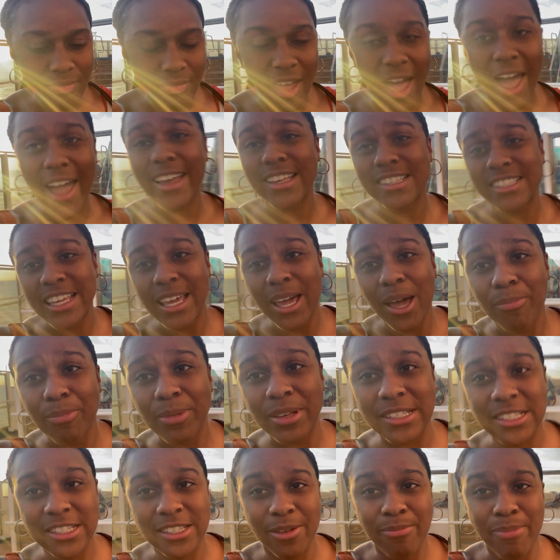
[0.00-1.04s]
I can stay up.
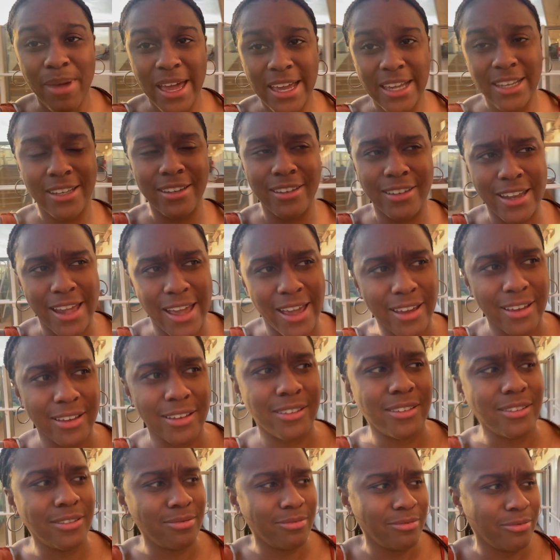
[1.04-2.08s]
It's the Mega Deck
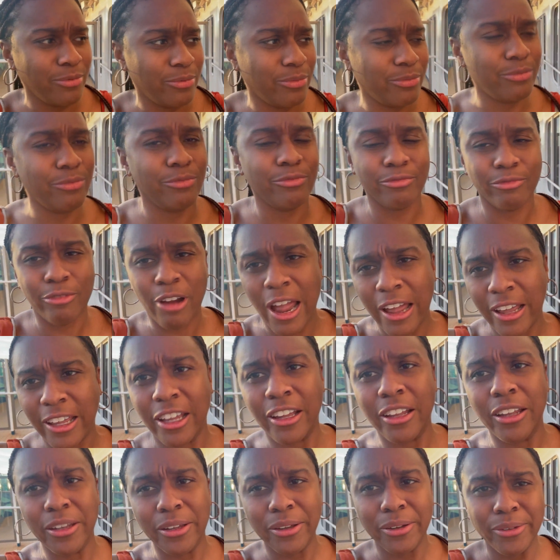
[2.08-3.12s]
Rock
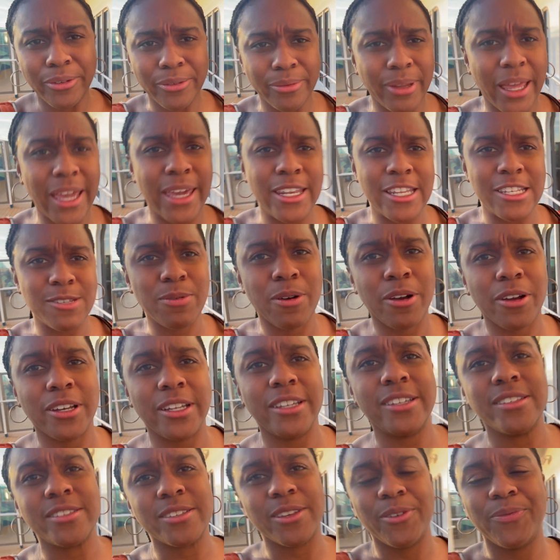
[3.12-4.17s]
and Glow 80s
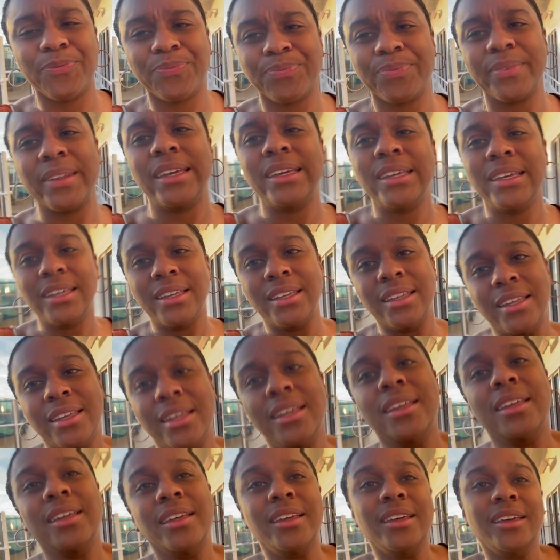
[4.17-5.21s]
party, so
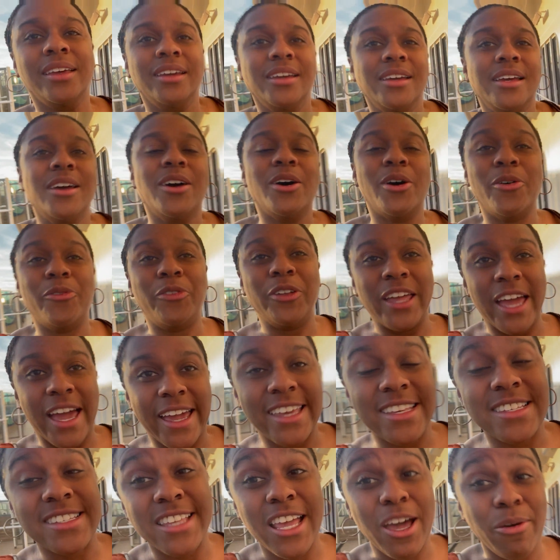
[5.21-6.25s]
hopefully I
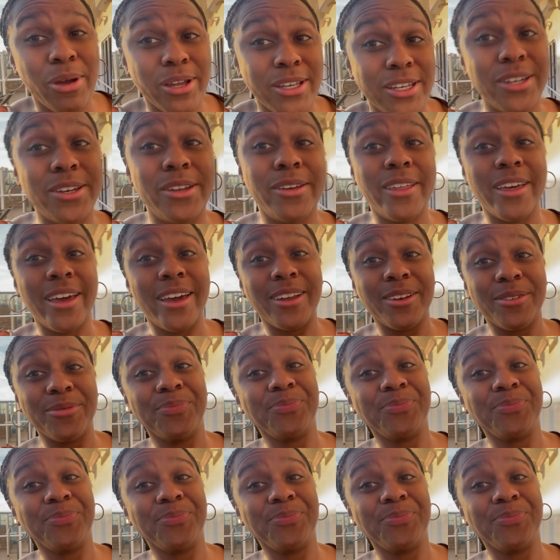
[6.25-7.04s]
can stay awake to do that.